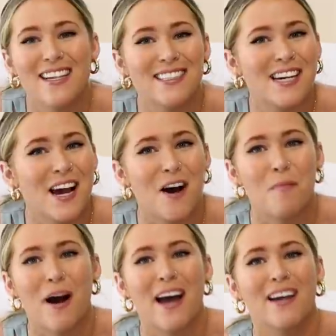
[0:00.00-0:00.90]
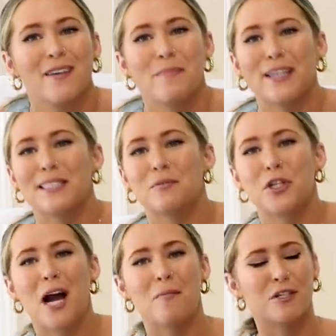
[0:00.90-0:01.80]
And now my
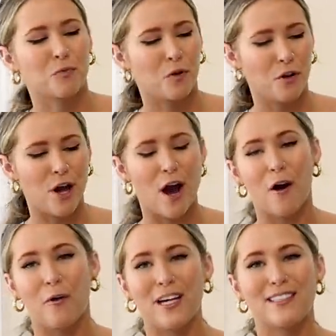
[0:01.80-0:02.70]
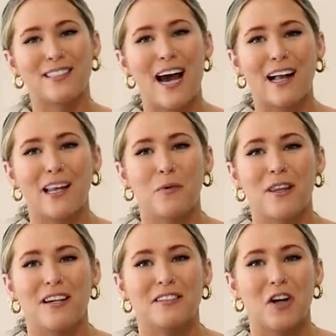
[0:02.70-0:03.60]
subscribers will know exactly
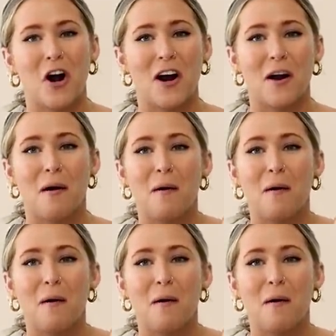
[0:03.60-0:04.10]
what these are.